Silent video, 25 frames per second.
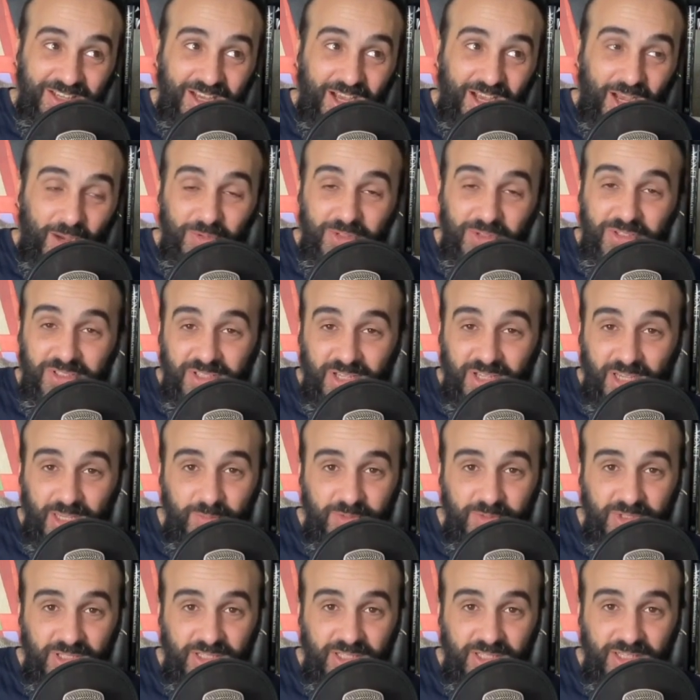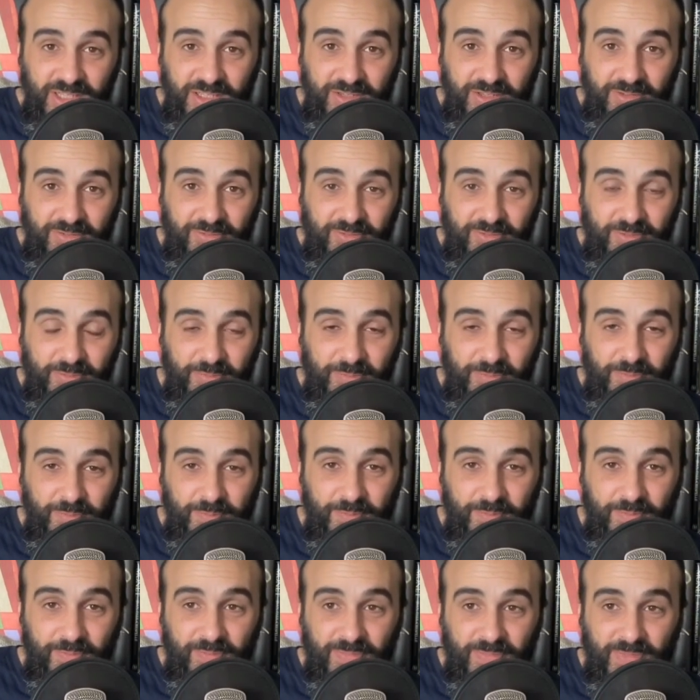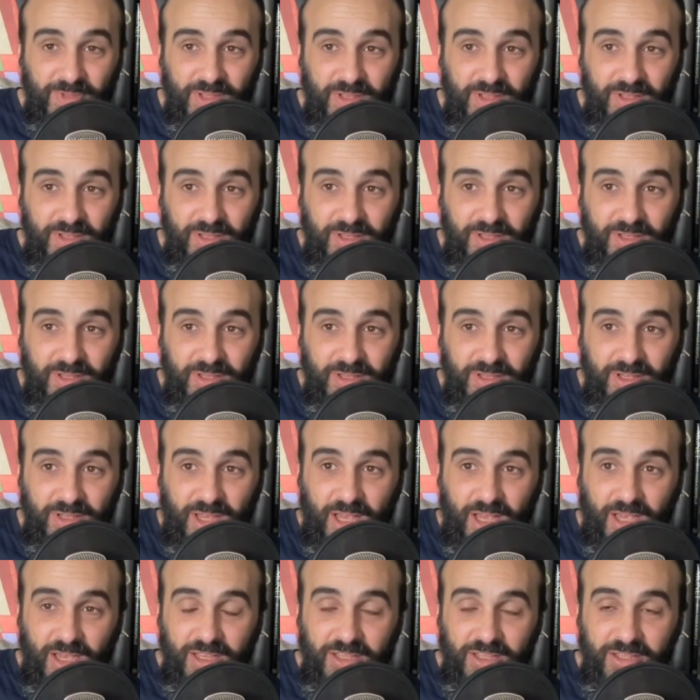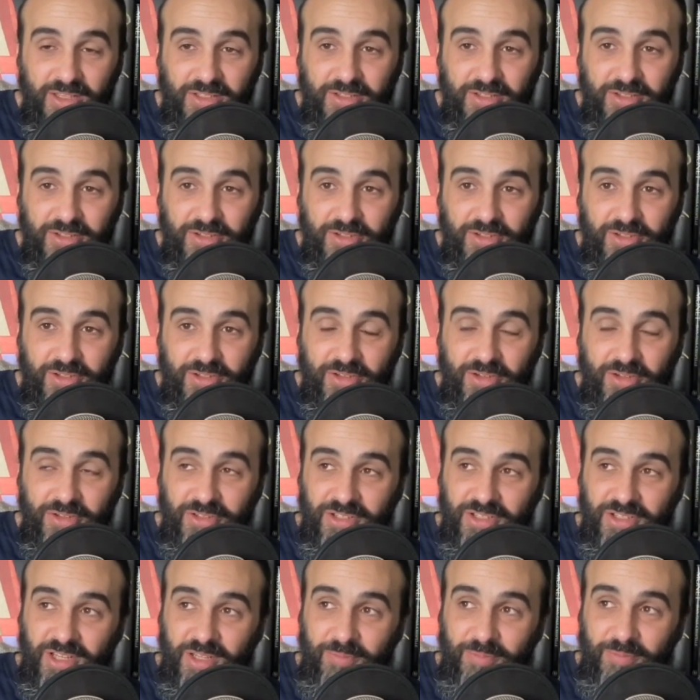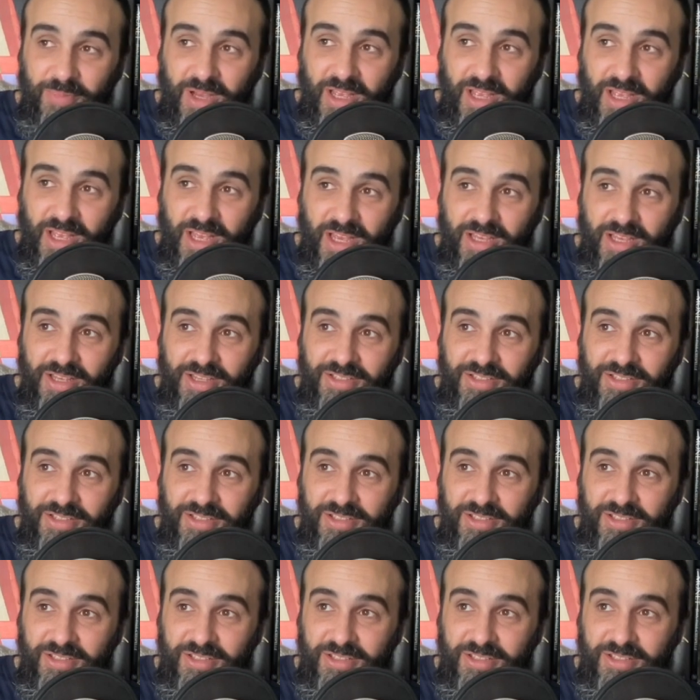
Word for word: how much time to leave. I couldn't in my head